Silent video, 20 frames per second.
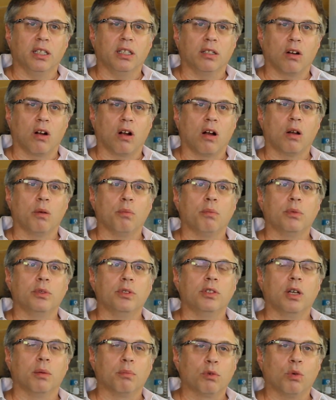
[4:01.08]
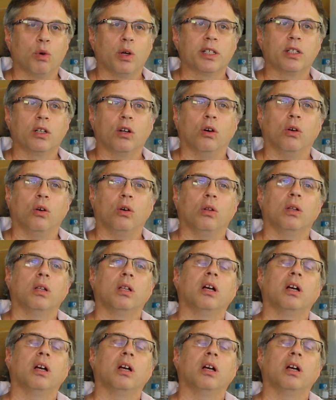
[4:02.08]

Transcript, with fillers: in our number one goal